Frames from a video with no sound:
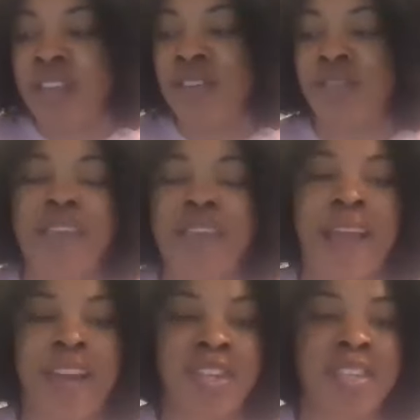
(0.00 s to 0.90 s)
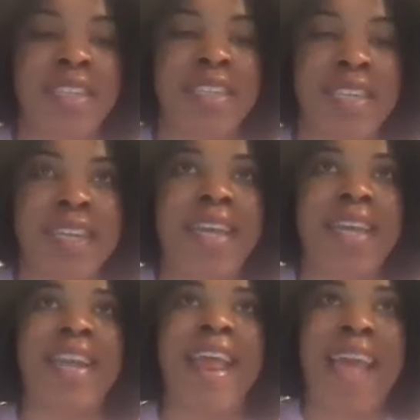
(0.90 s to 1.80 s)
do they actually need
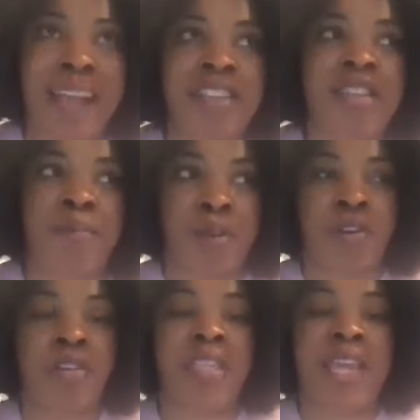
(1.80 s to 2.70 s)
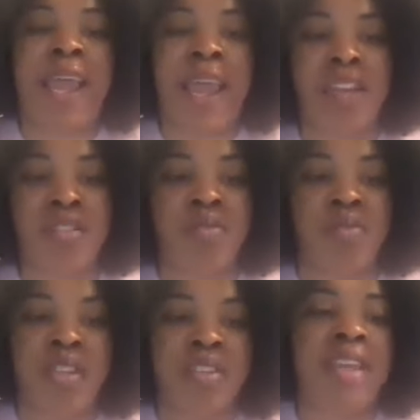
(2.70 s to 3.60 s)
an expert to handle
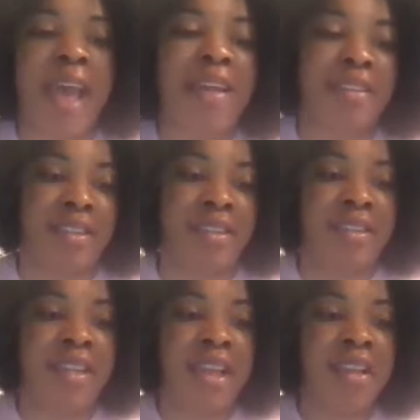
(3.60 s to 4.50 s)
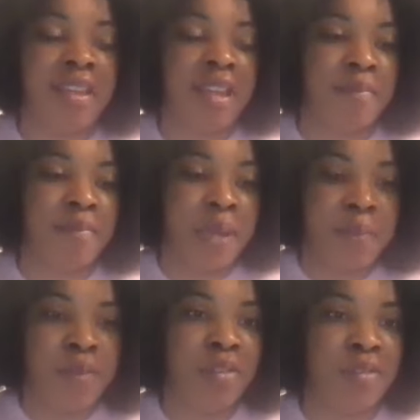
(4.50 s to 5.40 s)
their taxes? Some
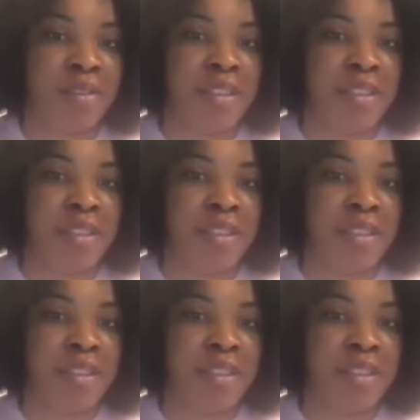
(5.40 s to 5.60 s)
people,